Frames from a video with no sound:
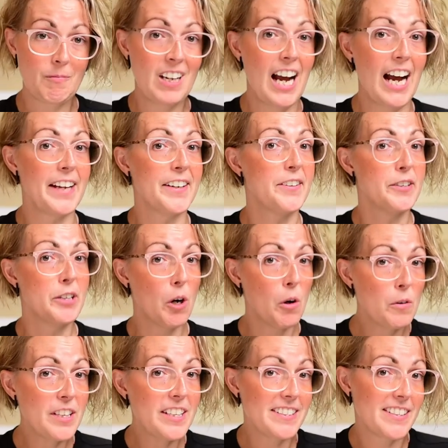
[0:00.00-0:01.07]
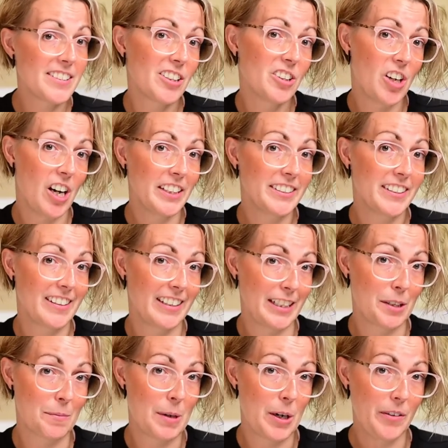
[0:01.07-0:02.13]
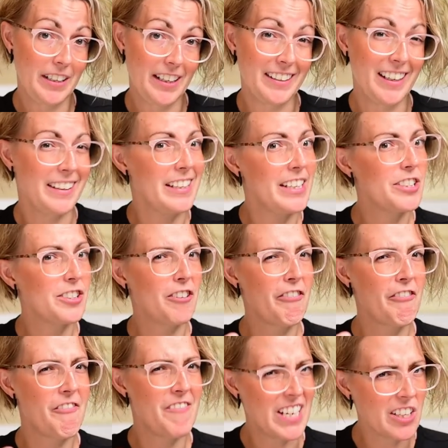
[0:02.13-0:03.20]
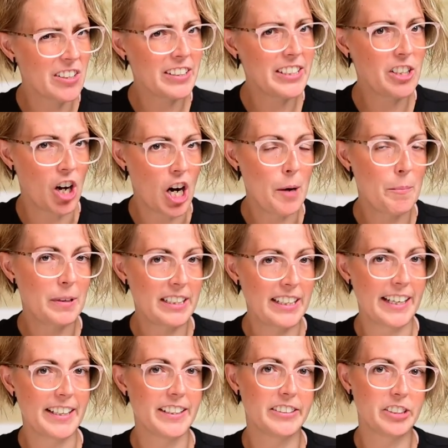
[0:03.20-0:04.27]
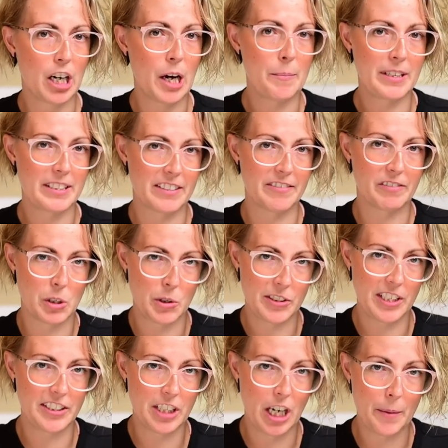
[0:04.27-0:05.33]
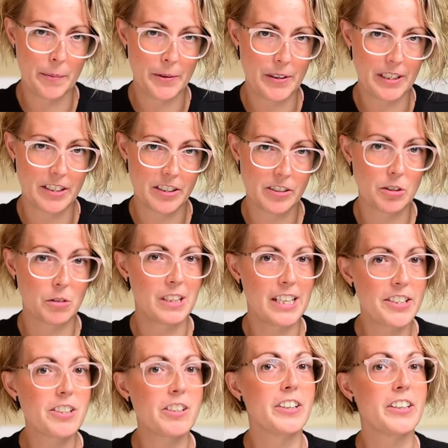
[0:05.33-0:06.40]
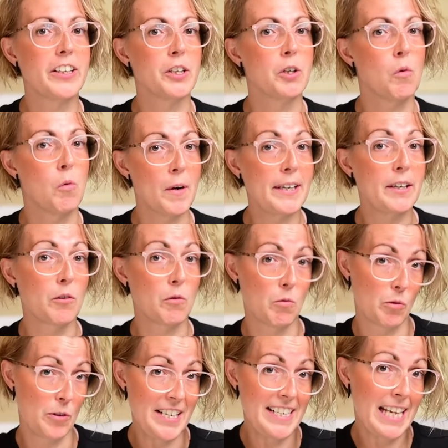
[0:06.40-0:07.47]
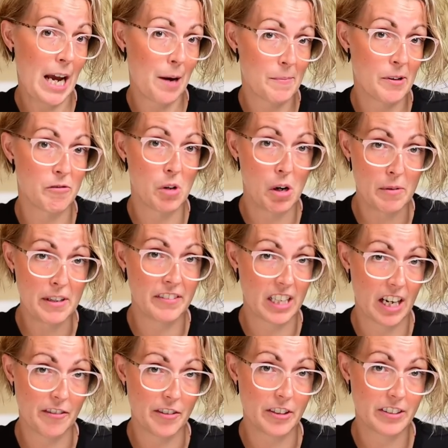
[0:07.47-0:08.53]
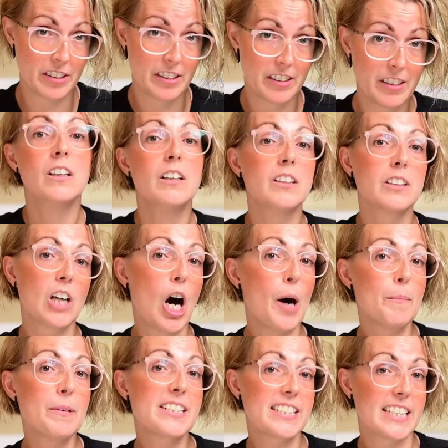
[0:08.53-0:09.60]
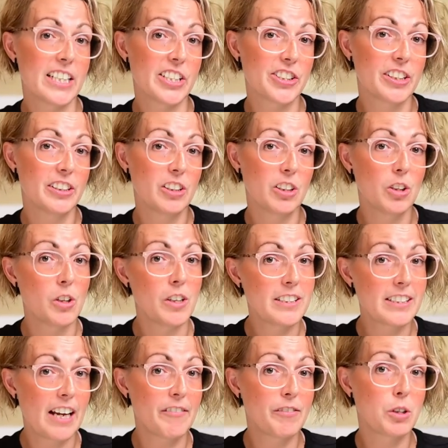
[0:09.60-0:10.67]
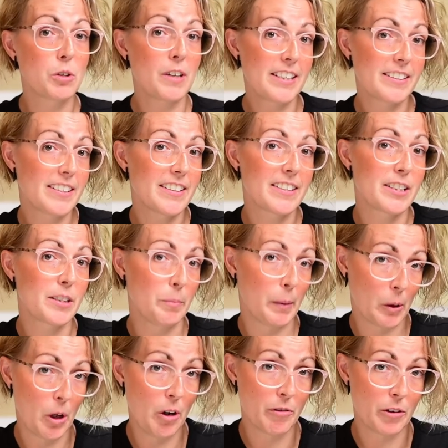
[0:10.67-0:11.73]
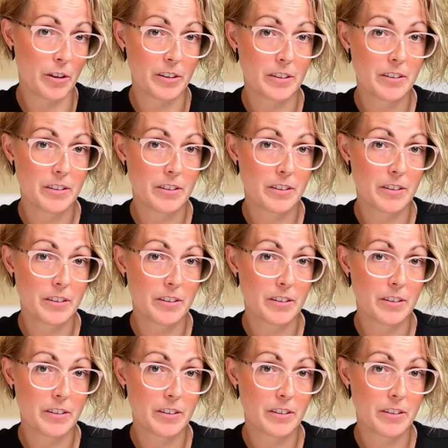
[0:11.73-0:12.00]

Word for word: I know this is a lot to think about and that these are fairly complicated topics in flow cytometry, so let's look at a quick recap of what we've covered. Compensation looks at fluorescent spillover,